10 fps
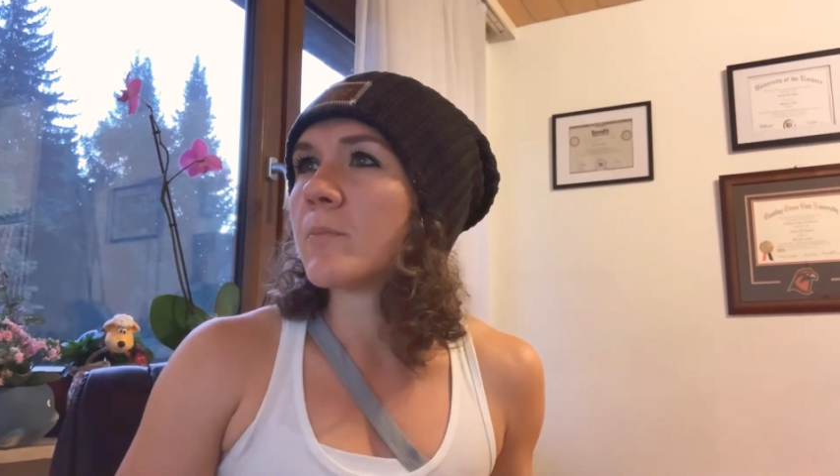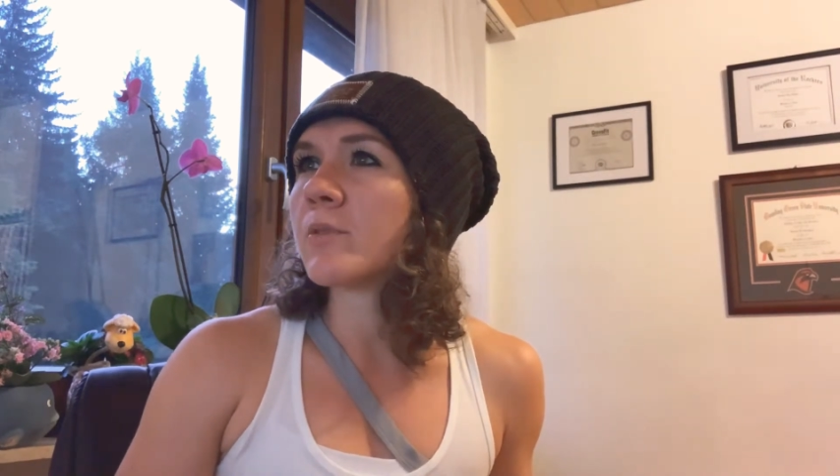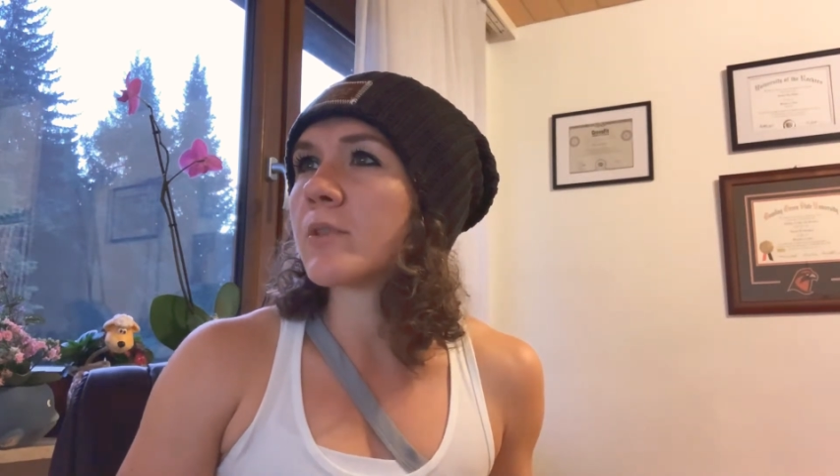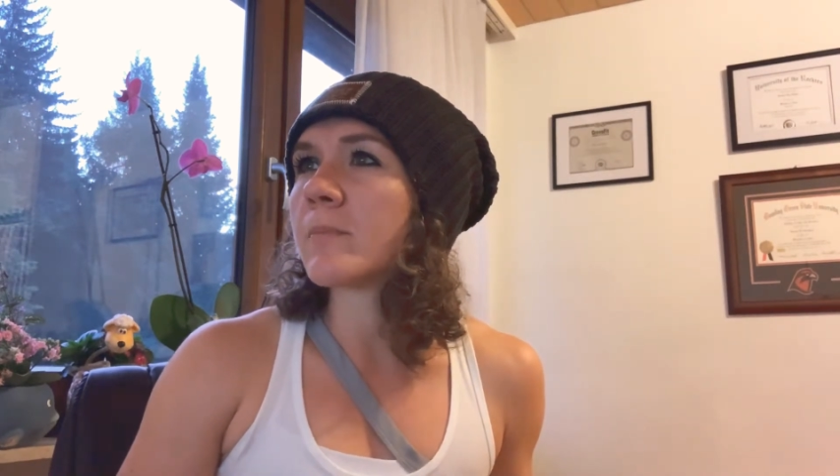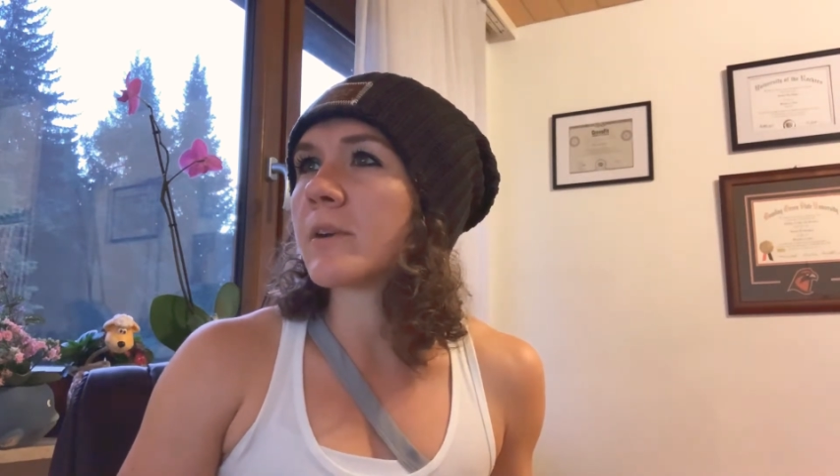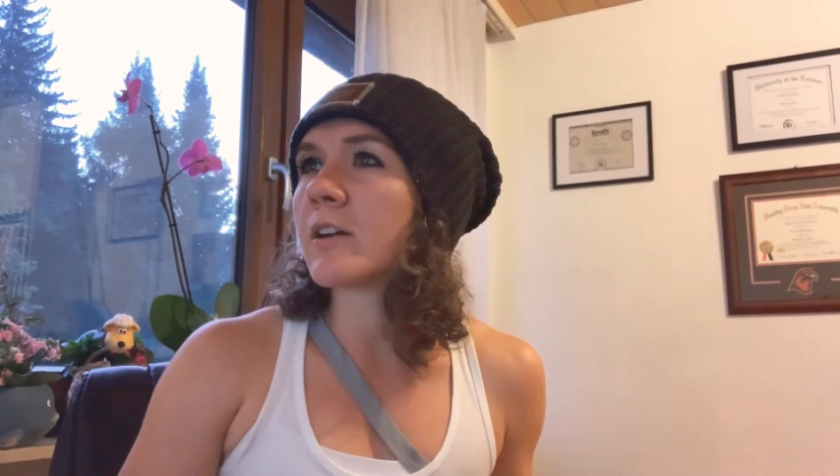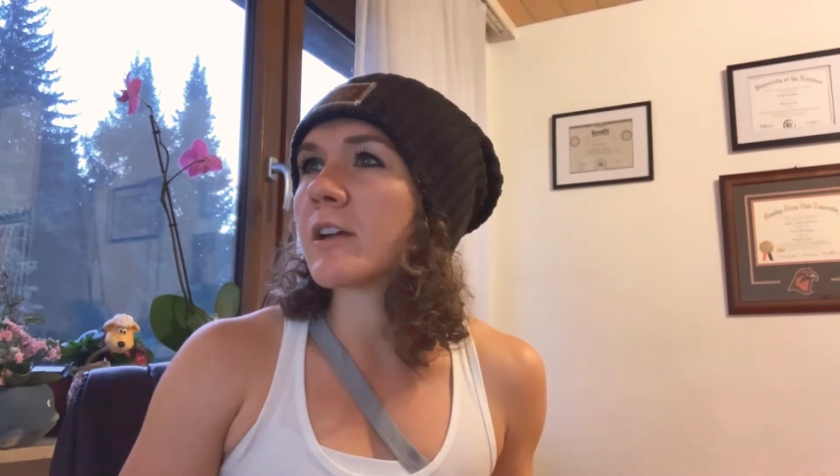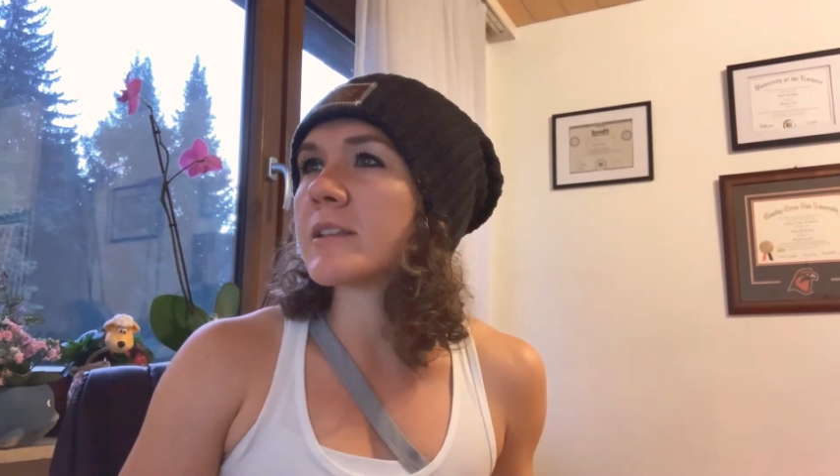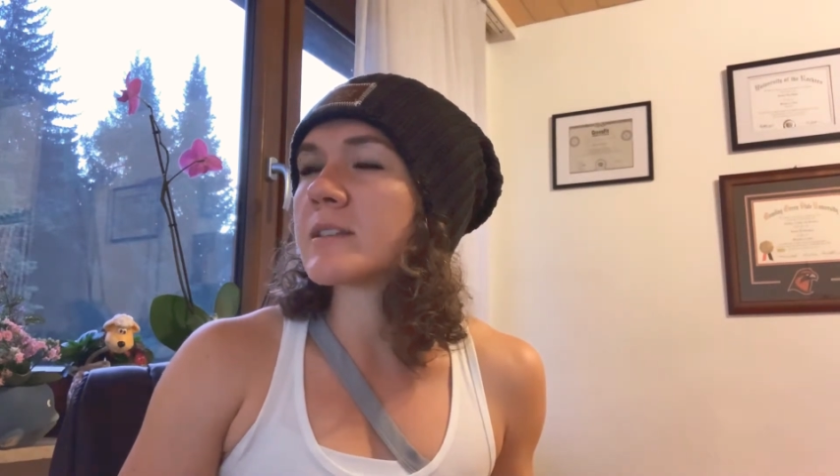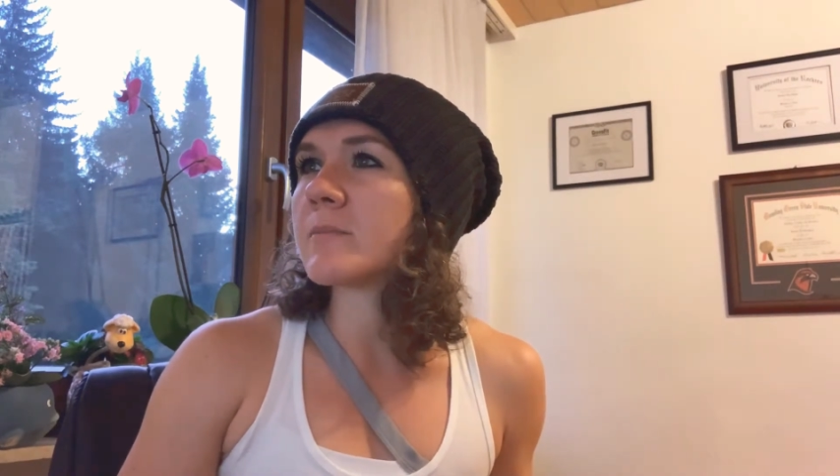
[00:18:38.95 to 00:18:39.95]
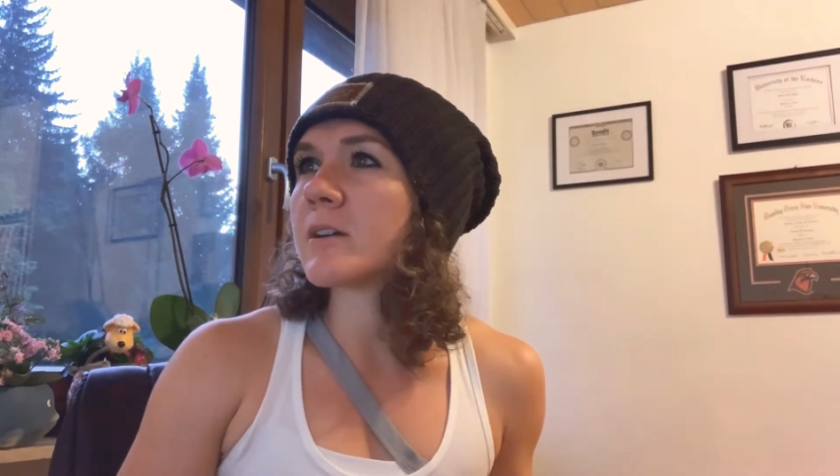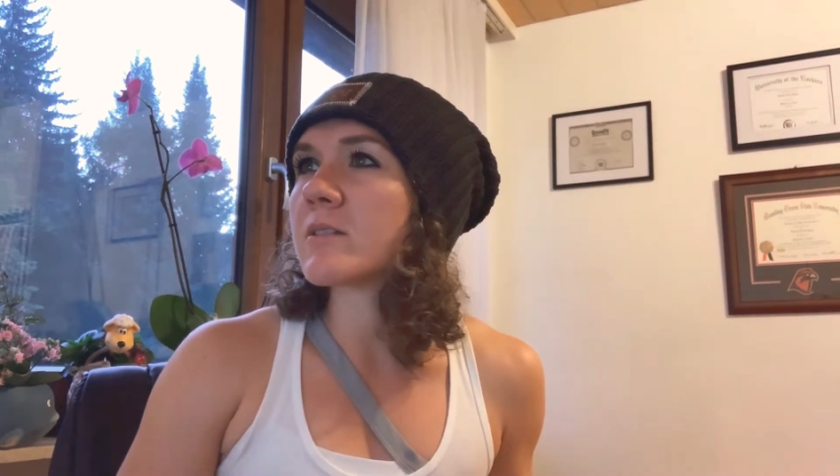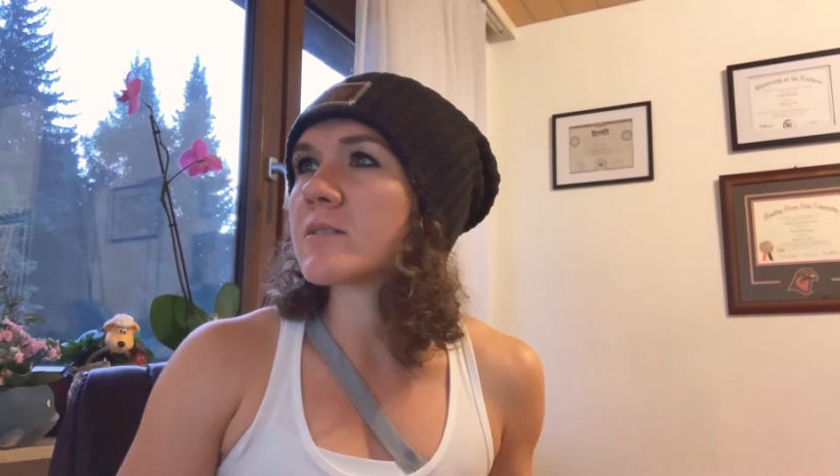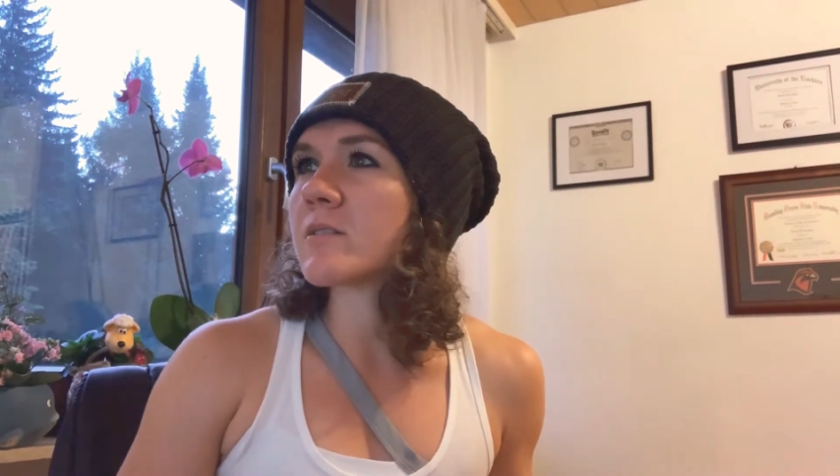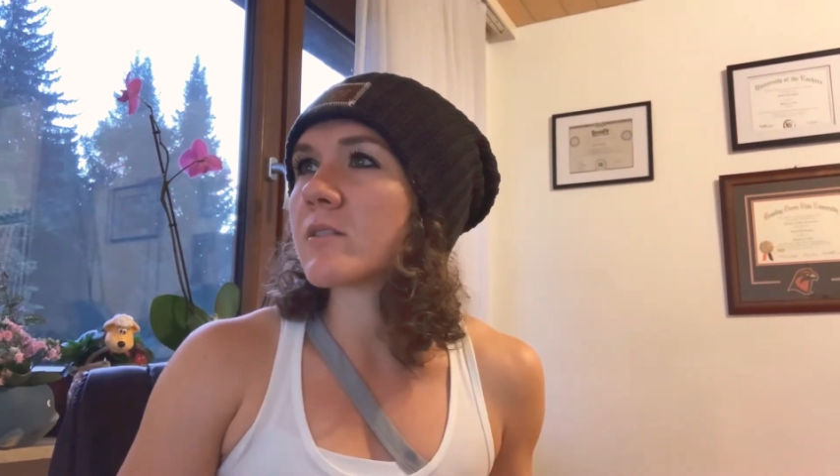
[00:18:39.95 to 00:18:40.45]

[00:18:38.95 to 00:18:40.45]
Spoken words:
Pull-up bar and dumbbells so the